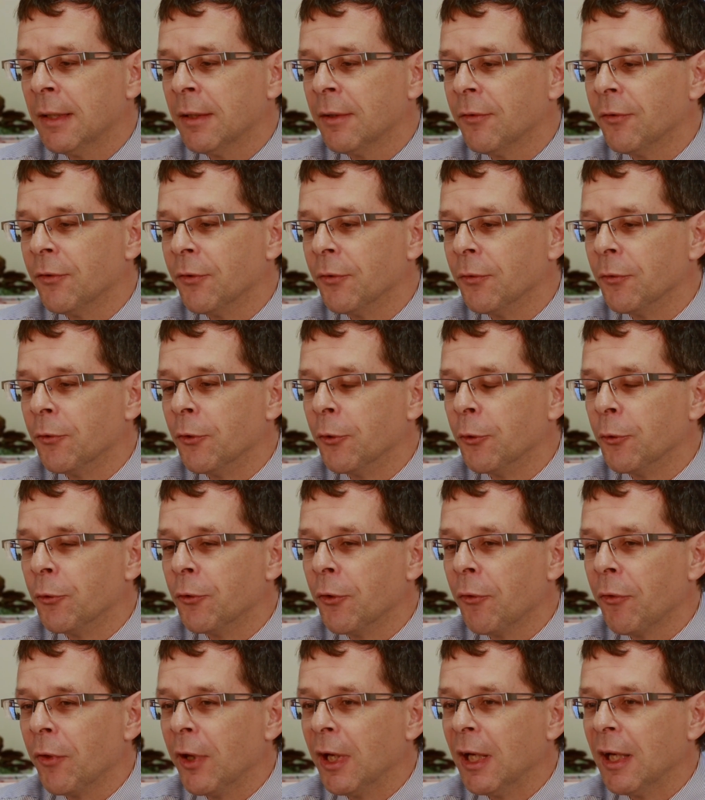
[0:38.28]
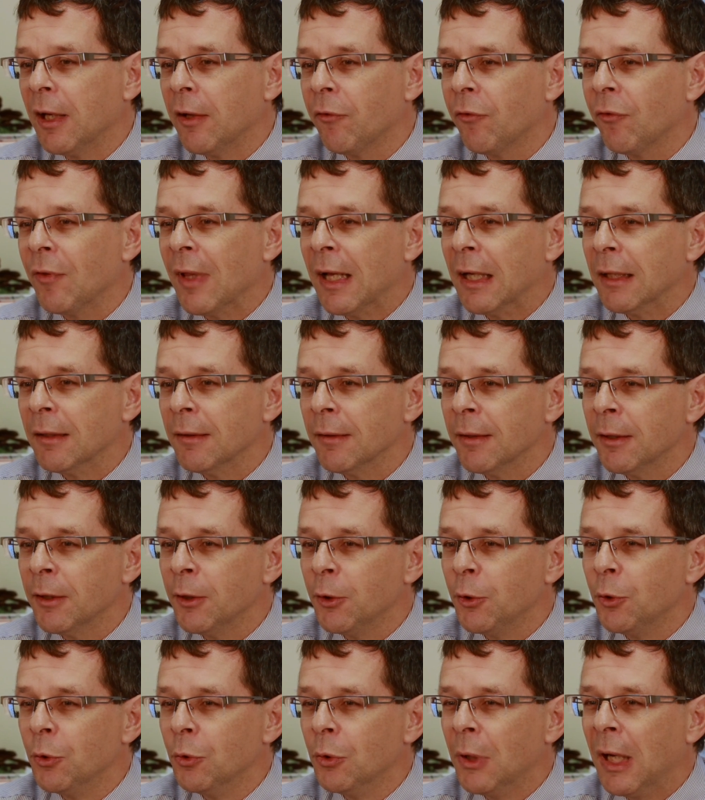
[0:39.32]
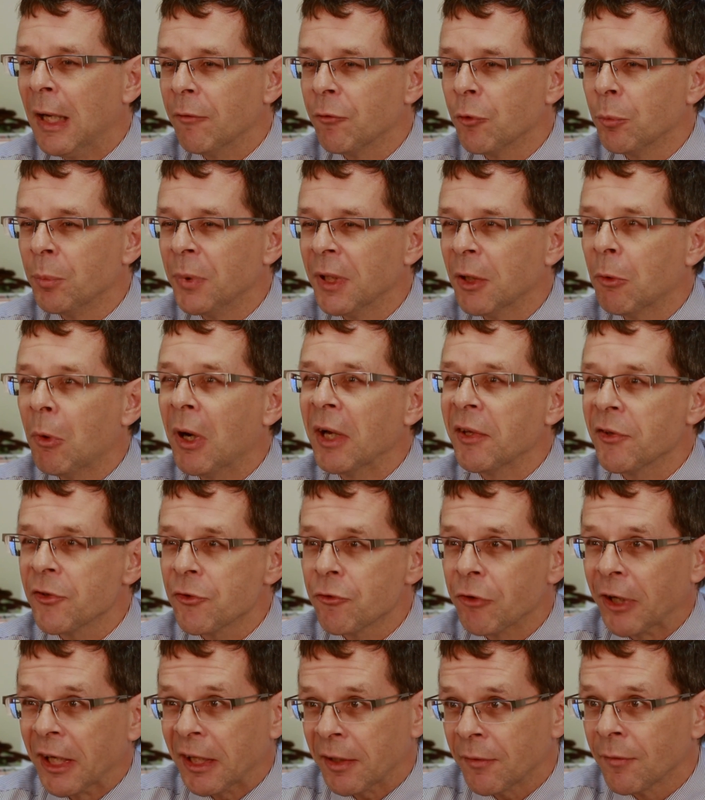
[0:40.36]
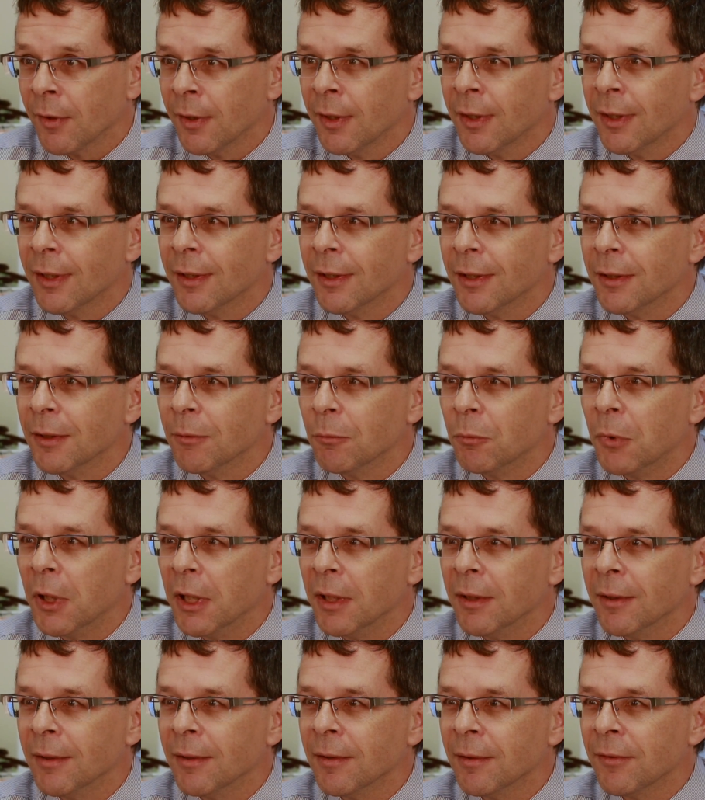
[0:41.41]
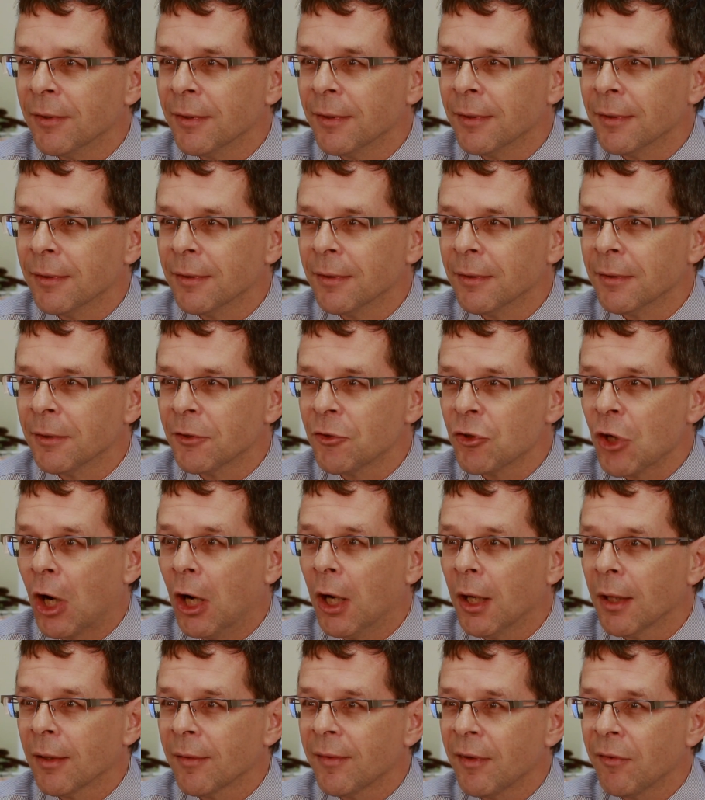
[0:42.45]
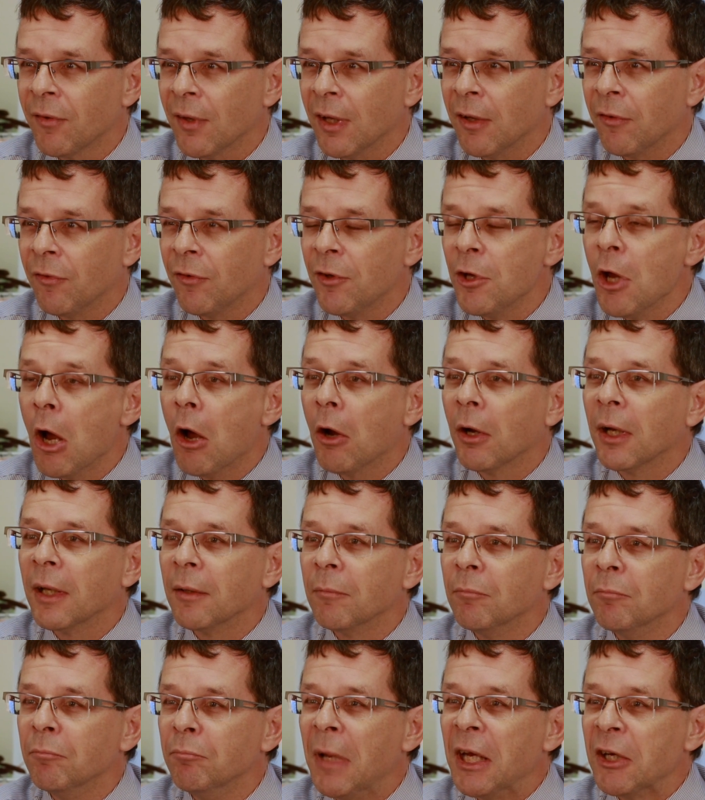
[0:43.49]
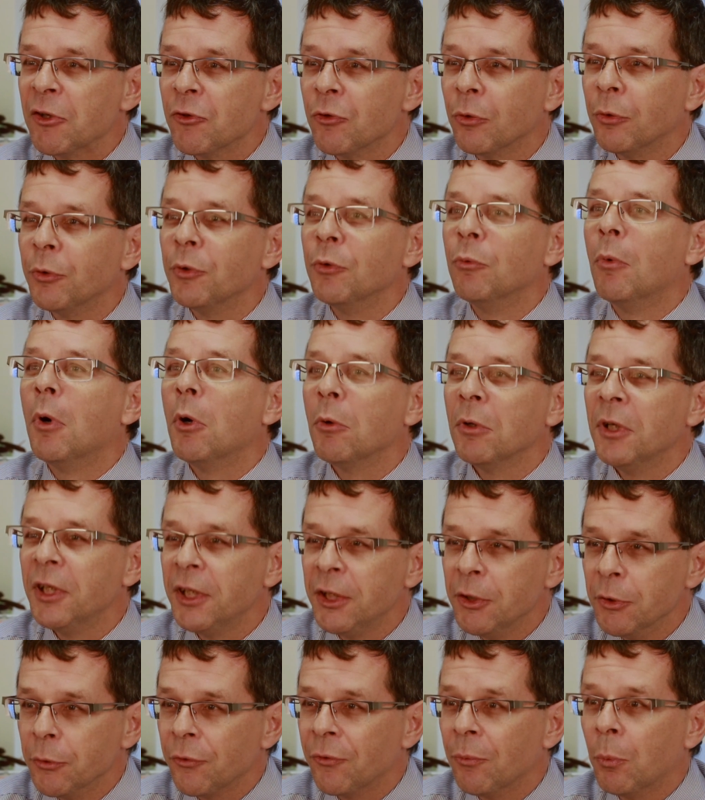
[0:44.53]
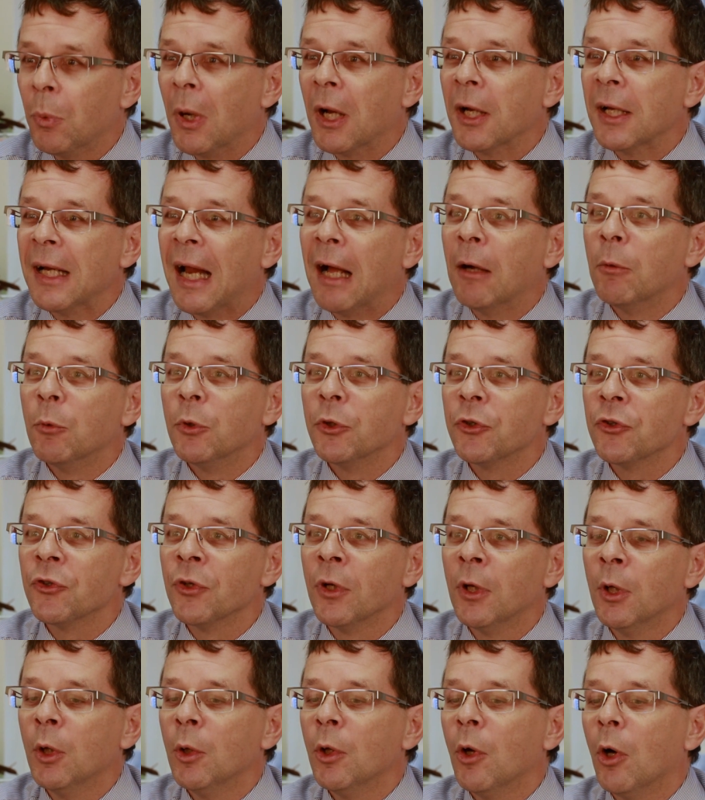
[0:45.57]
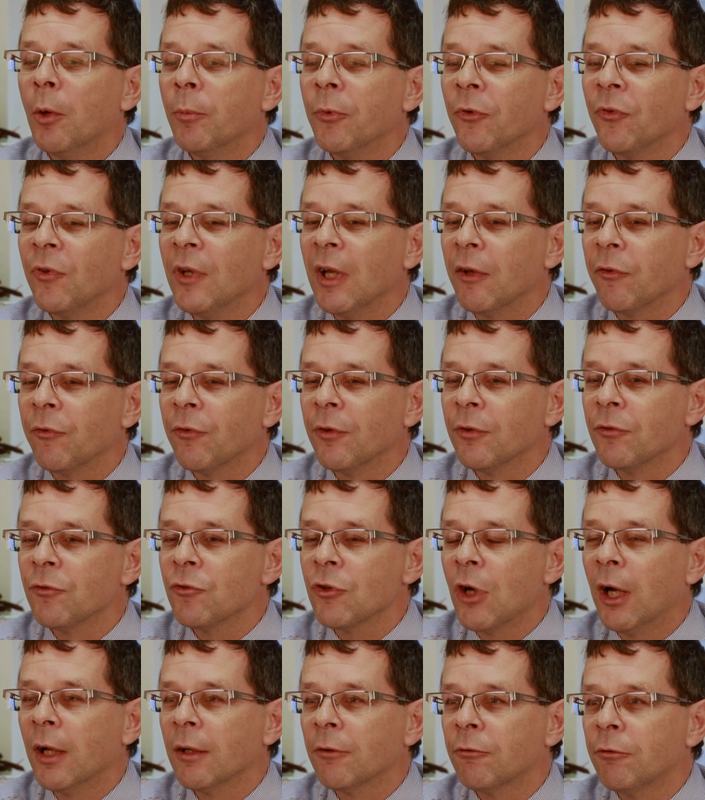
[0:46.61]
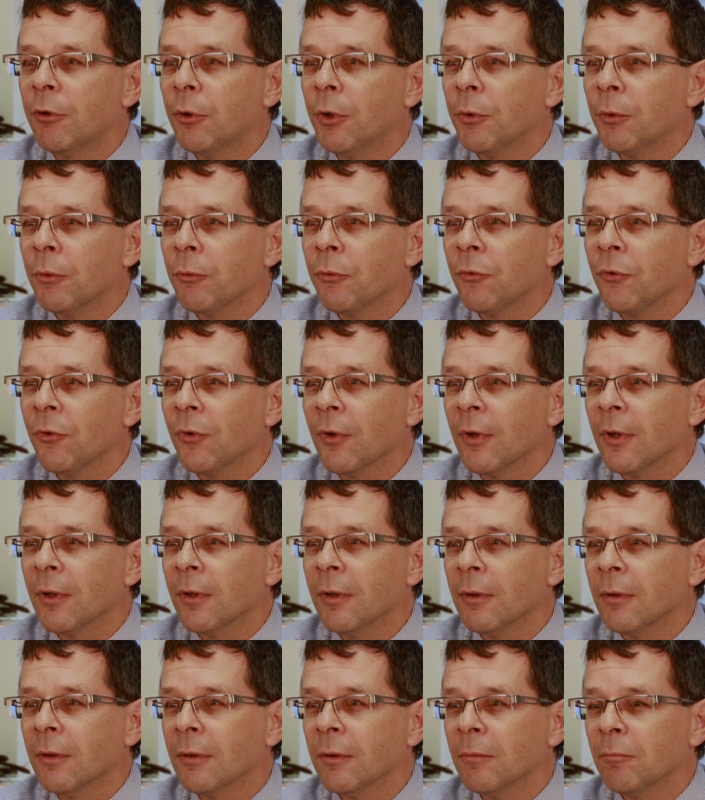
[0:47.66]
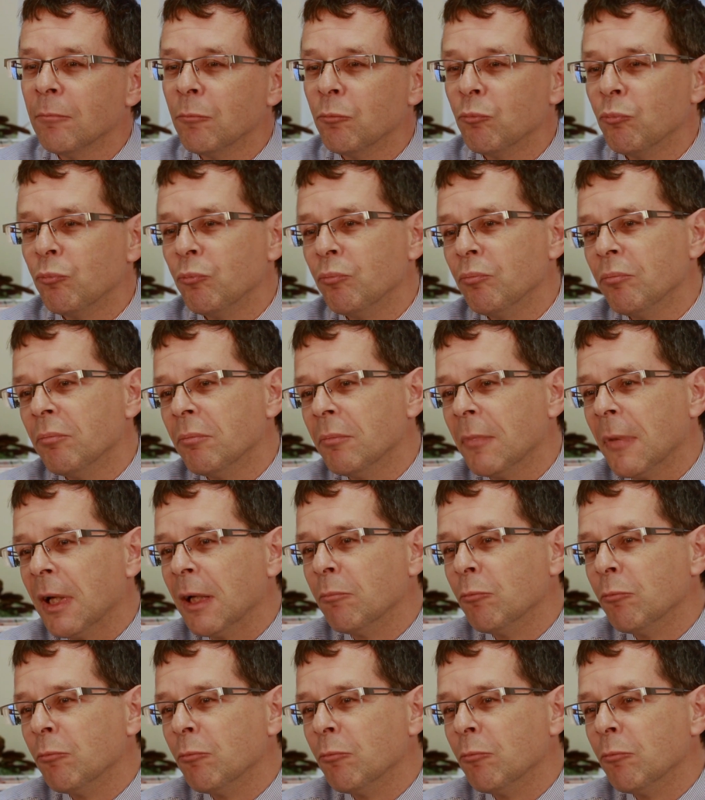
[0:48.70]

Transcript: the thing is that you have to be quite strict when the child is young and make sure you only use one language. Obviously, as the child grows and